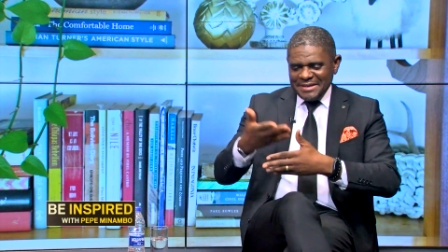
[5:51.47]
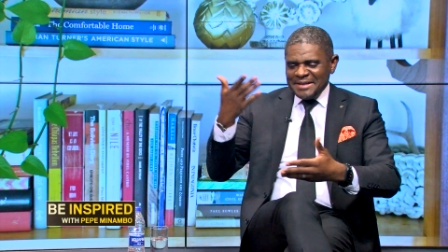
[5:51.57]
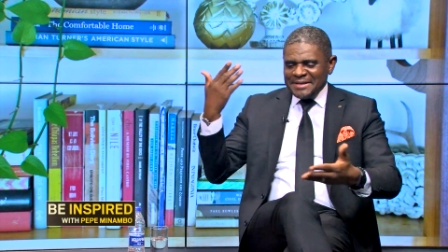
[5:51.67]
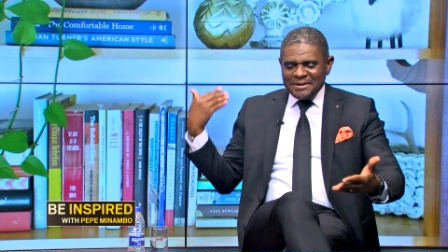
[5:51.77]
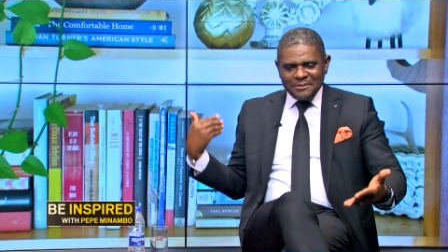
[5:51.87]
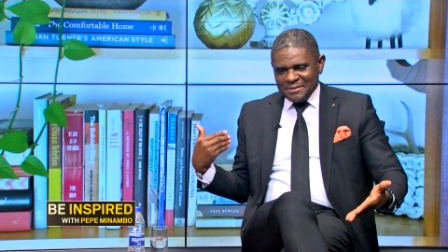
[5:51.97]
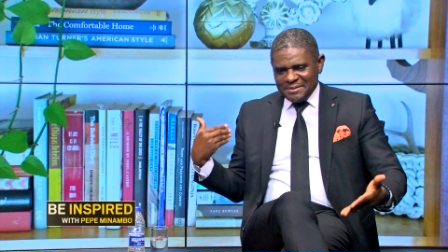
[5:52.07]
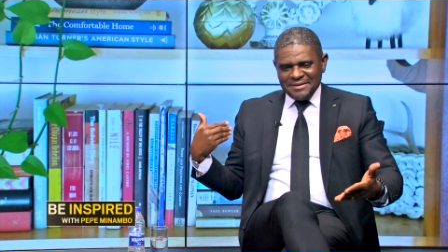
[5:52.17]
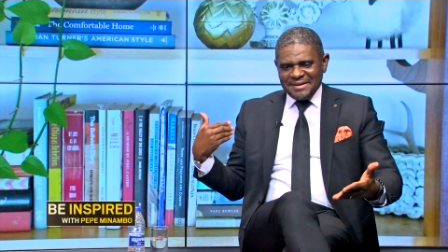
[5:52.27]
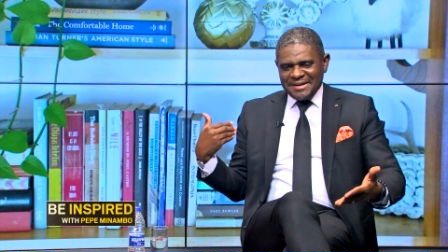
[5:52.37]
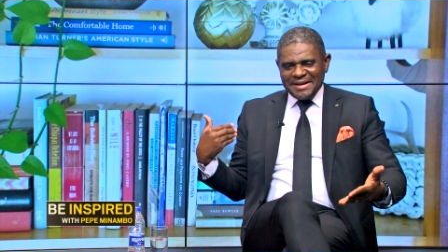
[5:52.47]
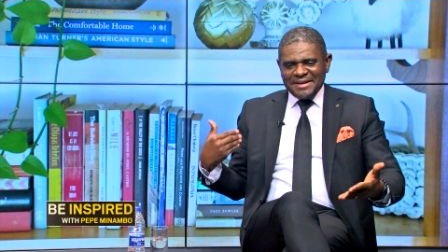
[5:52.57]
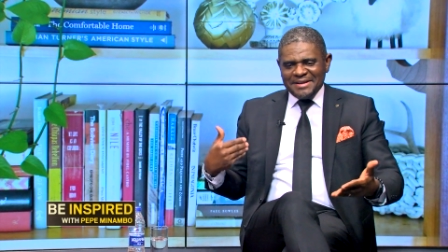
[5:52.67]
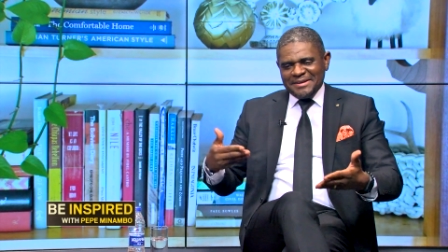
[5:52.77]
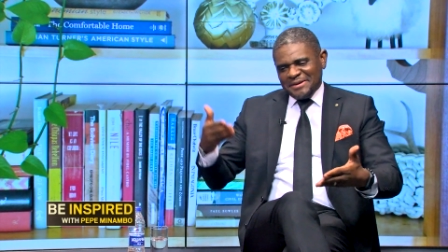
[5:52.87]
in the
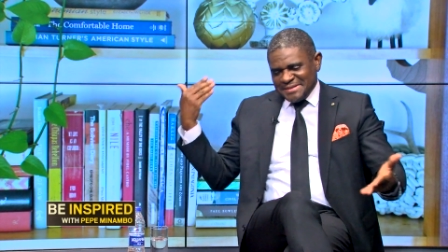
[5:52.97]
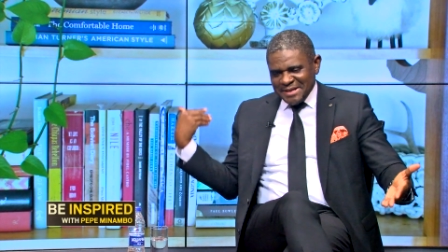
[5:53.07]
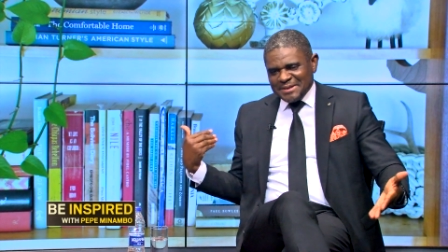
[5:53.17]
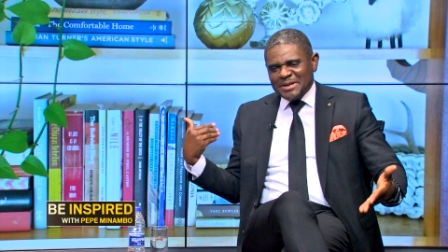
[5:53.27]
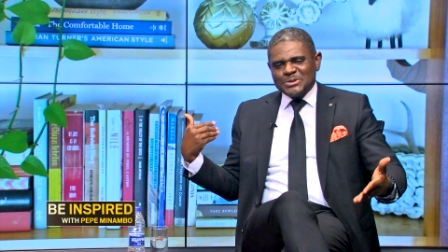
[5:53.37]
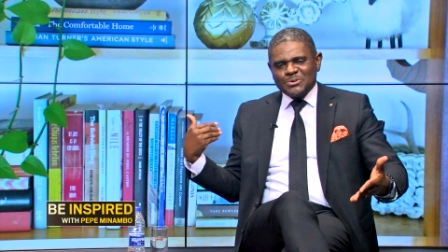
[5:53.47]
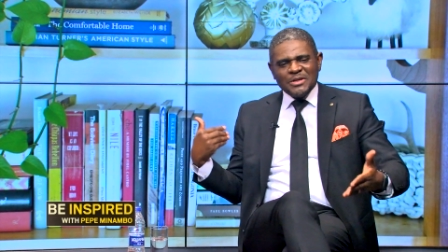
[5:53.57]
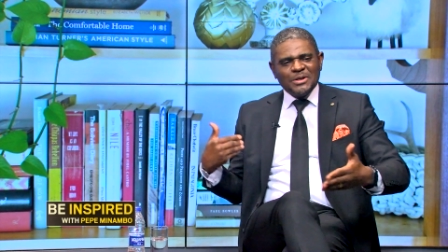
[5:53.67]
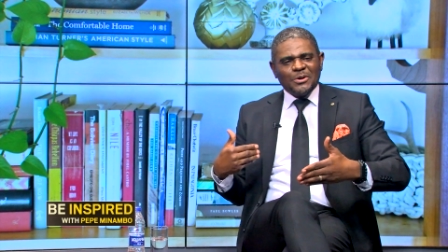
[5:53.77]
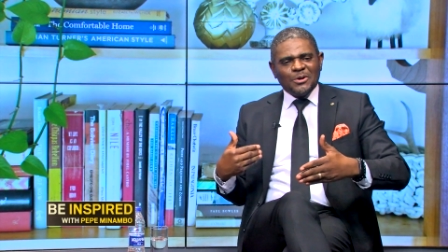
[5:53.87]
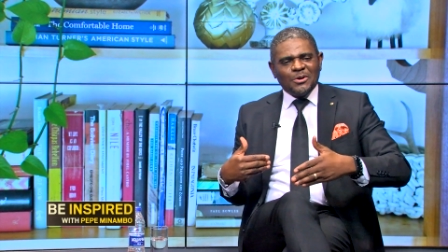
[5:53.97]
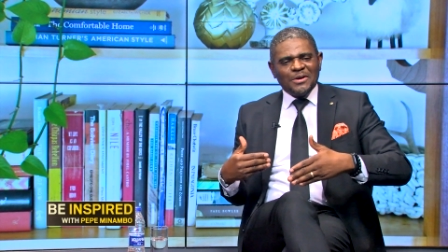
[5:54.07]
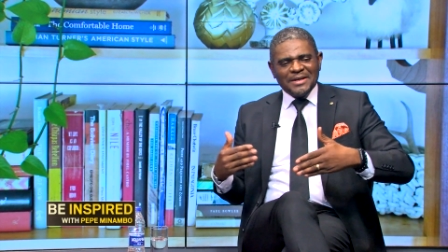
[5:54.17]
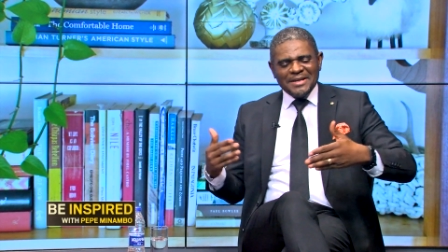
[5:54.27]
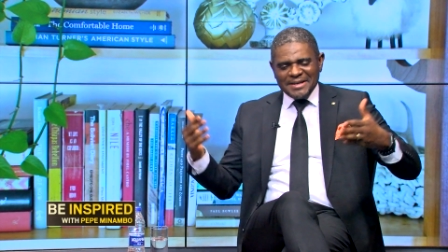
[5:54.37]
recent history
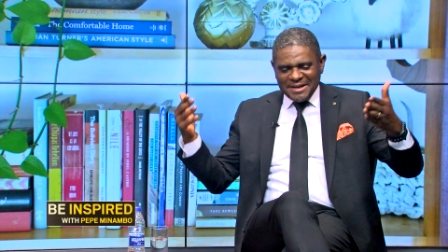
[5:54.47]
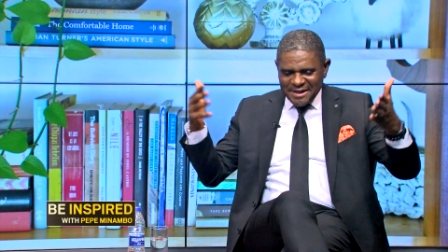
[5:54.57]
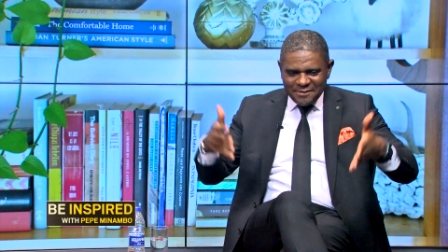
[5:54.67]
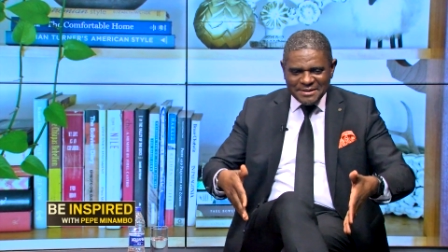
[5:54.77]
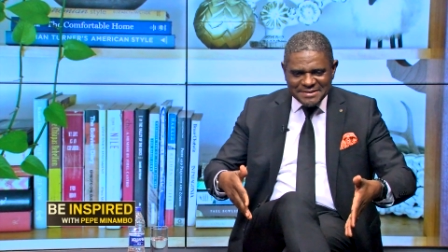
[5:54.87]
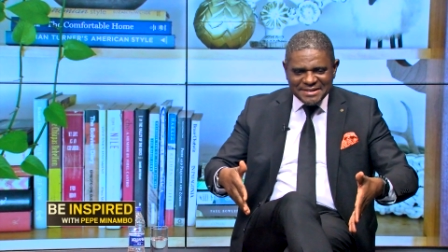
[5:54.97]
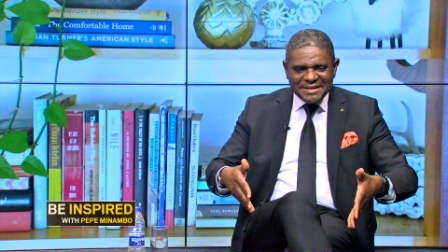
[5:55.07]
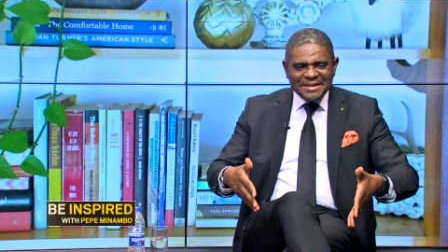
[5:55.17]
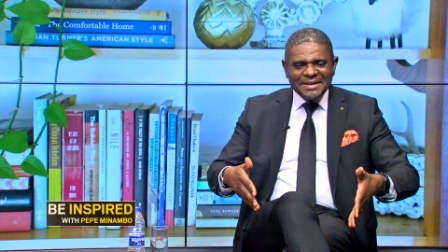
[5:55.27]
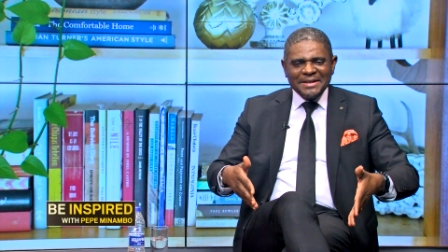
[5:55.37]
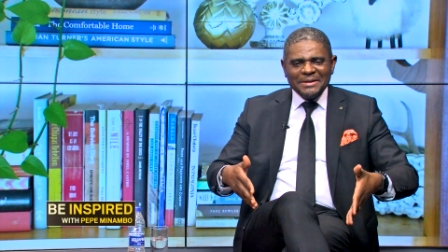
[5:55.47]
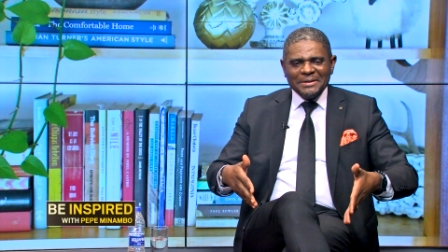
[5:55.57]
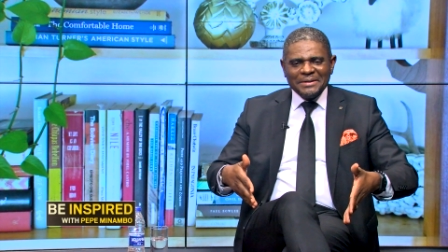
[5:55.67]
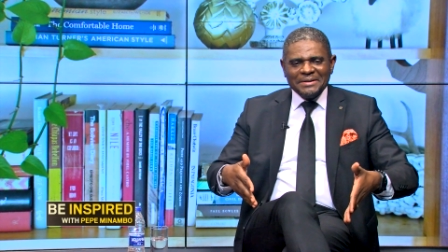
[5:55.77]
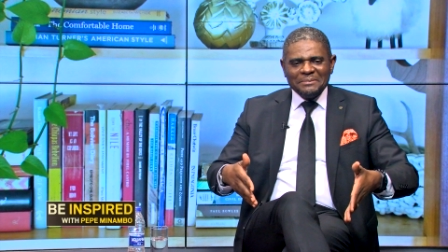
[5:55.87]
or in the current uh,
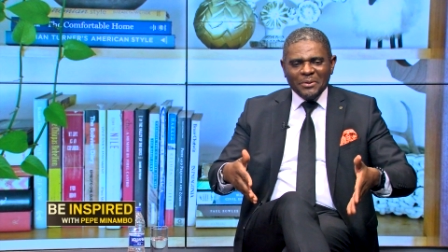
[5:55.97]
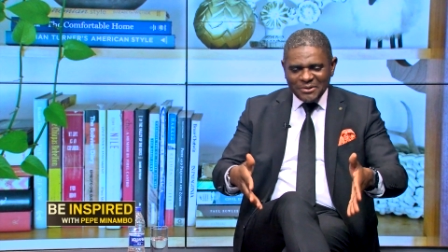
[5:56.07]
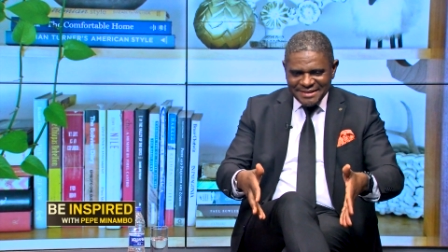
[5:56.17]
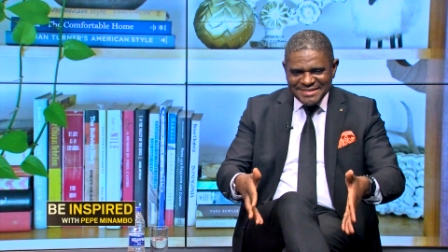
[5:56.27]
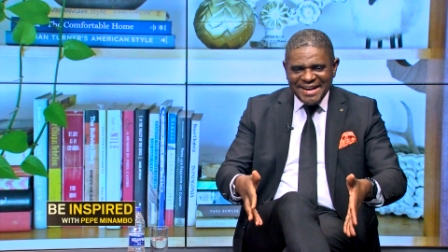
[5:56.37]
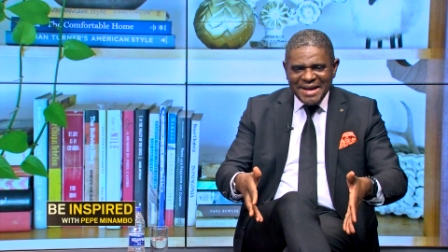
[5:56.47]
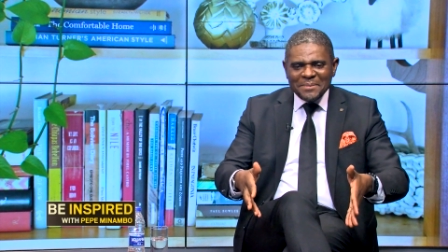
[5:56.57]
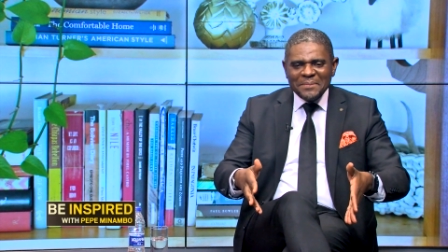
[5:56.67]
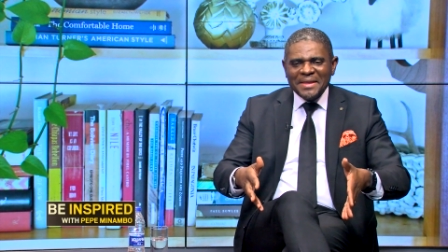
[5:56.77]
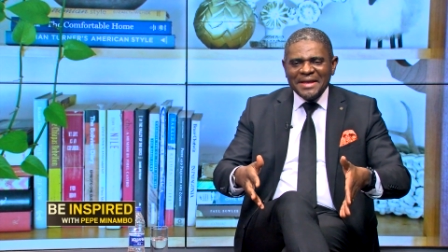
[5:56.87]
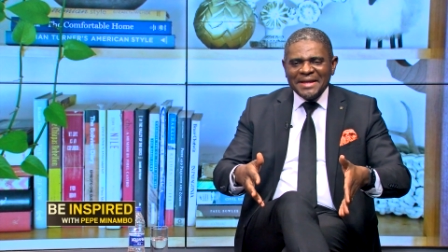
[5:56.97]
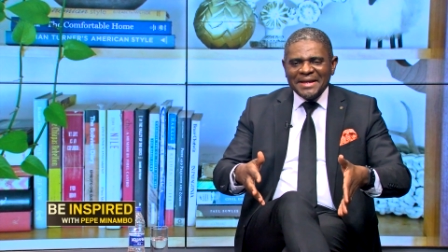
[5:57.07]
modern time,